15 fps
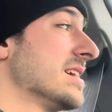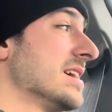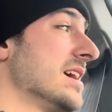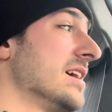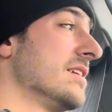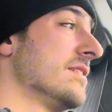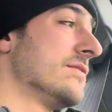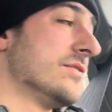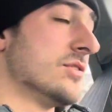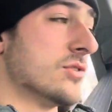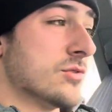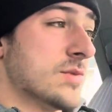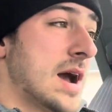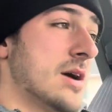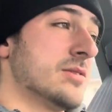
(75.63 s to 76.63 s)
if
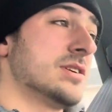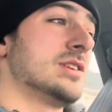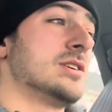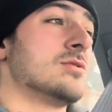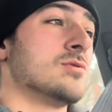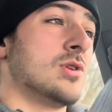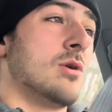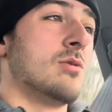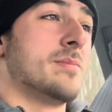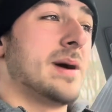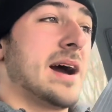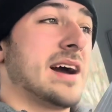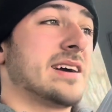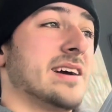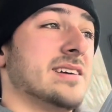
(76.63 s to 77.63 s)
you're rounding your lower
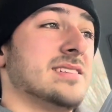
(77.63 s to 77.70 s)
back,